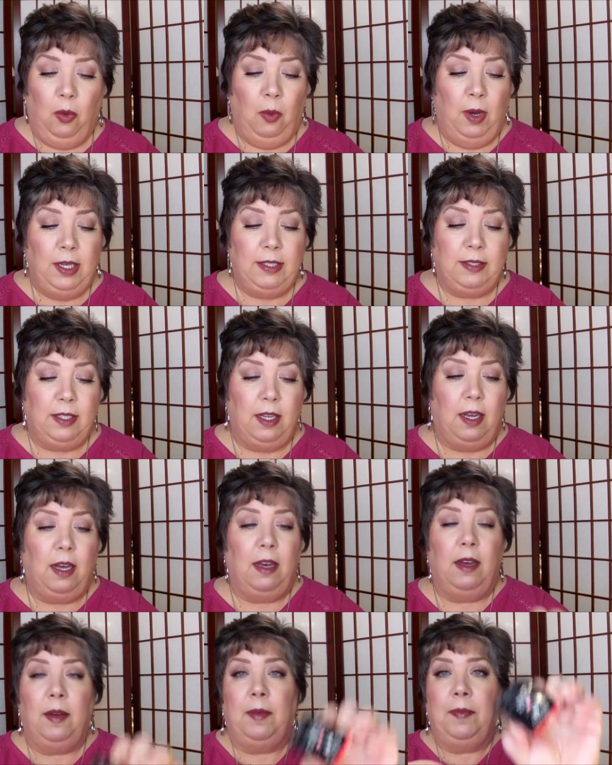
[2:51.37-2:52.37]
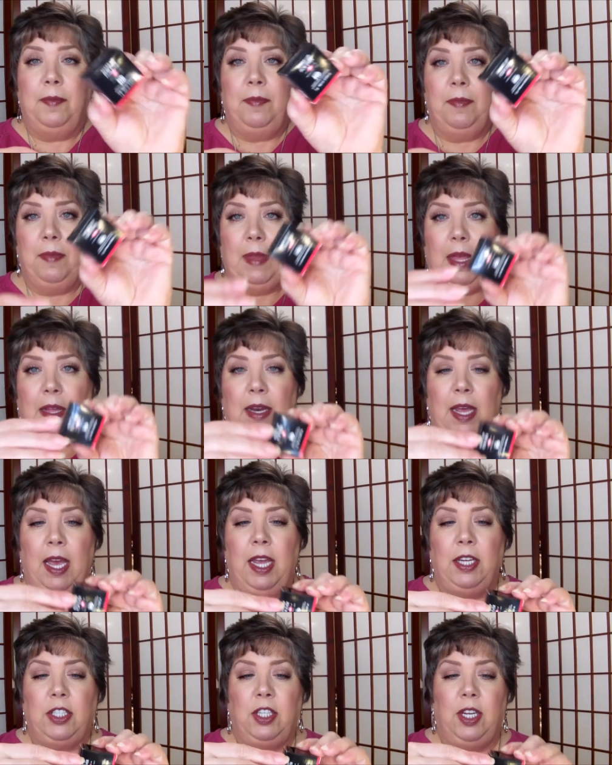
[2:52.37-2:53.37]
was an
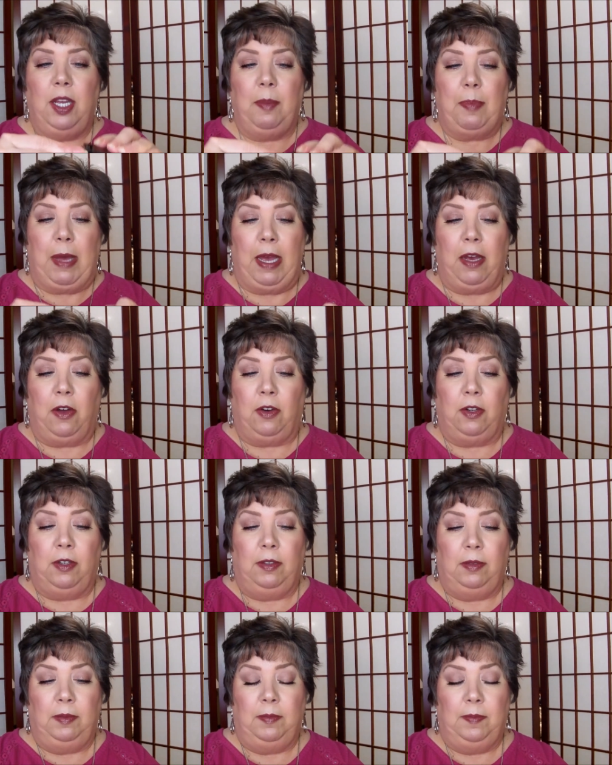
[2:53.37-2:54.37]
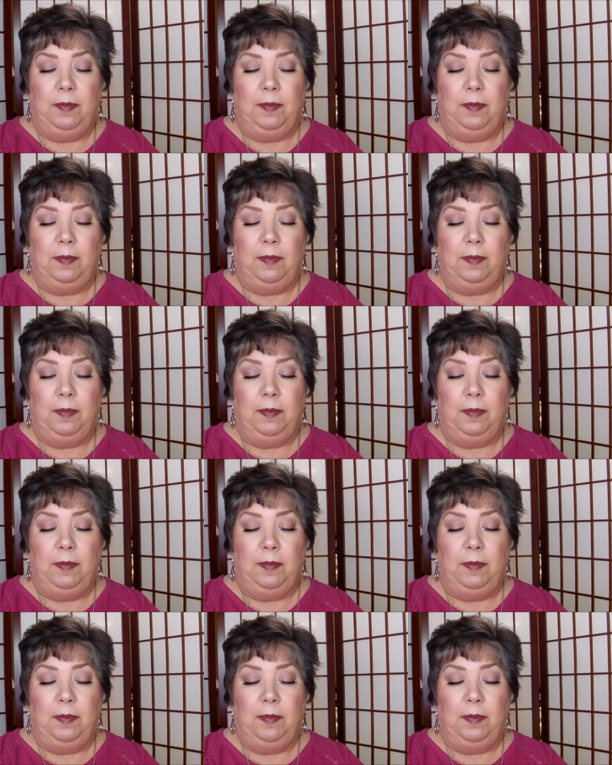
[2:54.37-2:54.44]
HD powder.